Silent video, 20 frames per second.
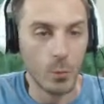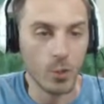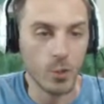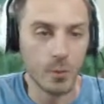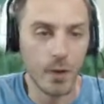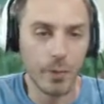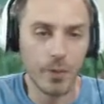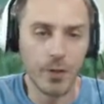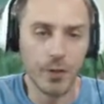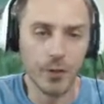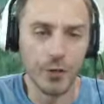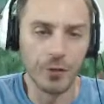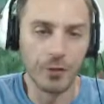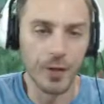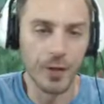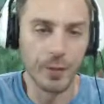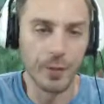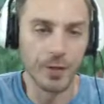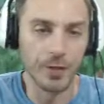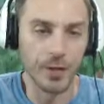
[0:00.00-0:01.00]
Which might be a good
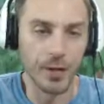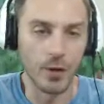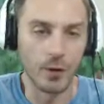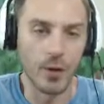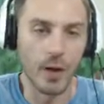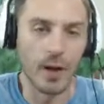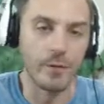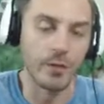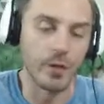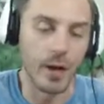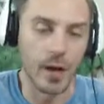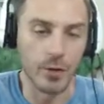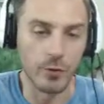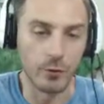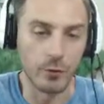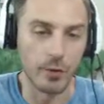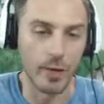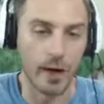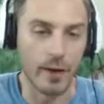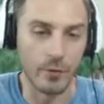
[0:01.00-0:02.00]
thing because I don't
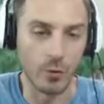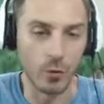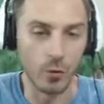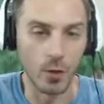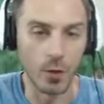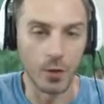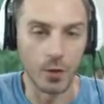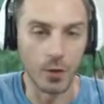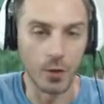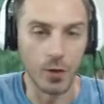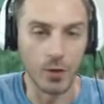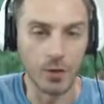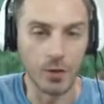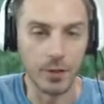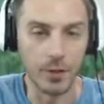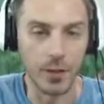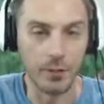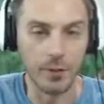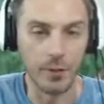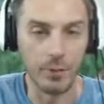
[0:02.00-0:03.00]
really have a whole lot of
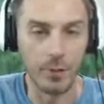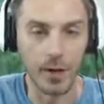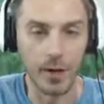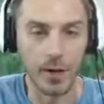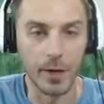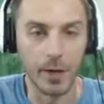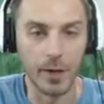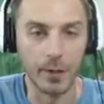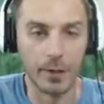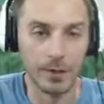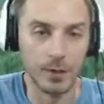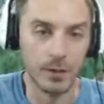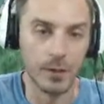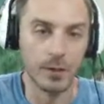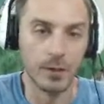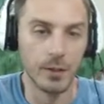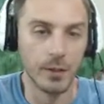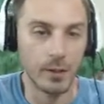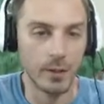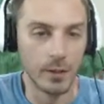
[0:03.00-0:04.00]
cards left in my
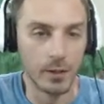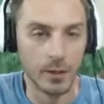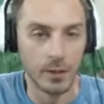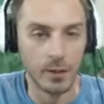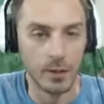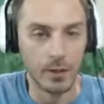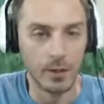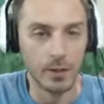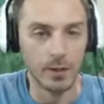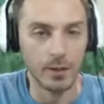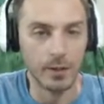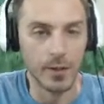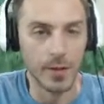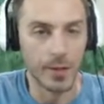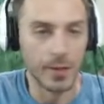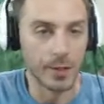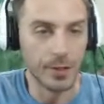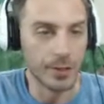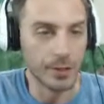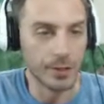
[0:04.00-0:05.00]

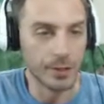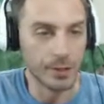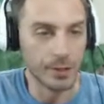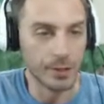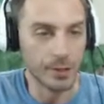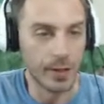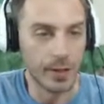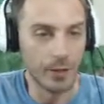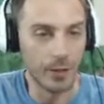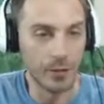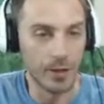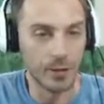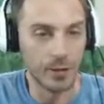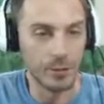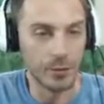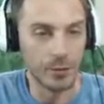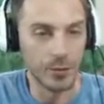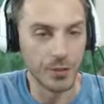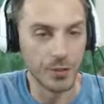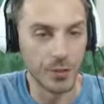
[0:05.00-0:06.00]
deck here now that
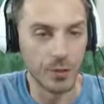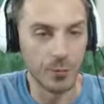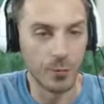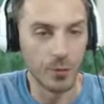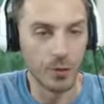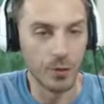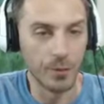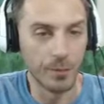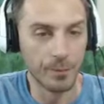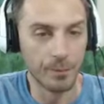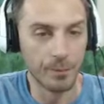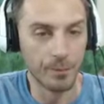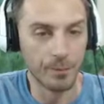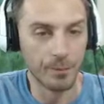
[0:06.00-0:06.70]
I've used Sycamore.